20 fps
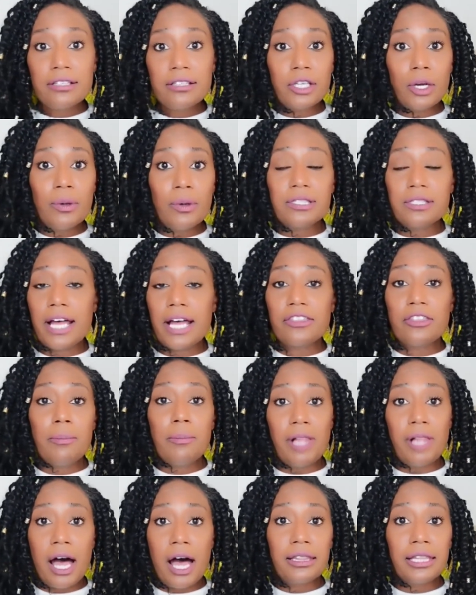So it's like the
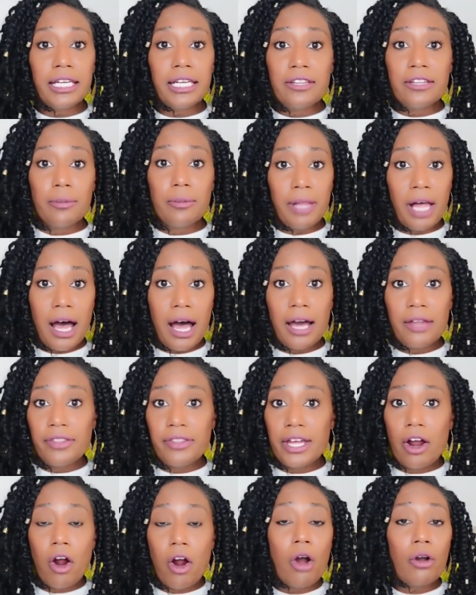blonde leading the blonde.
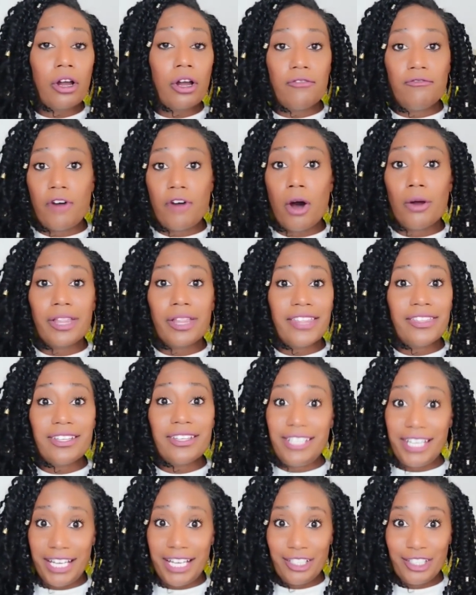They're all going to fall in the
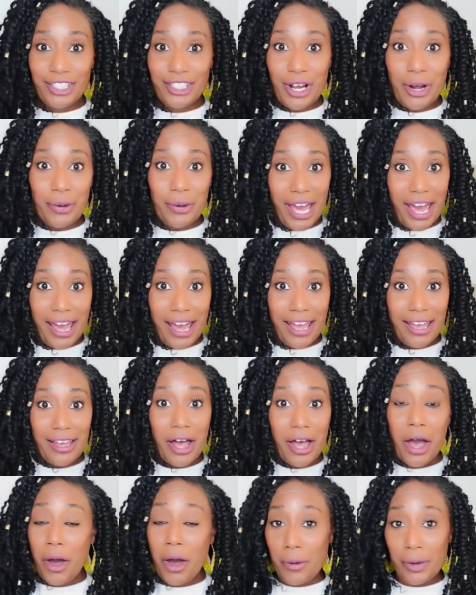ditch. Okay.
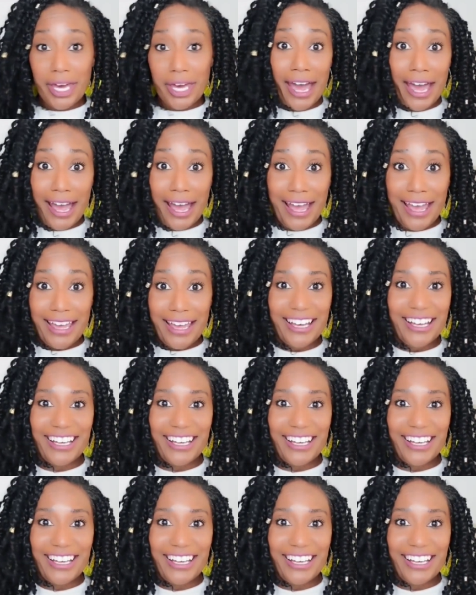Okay.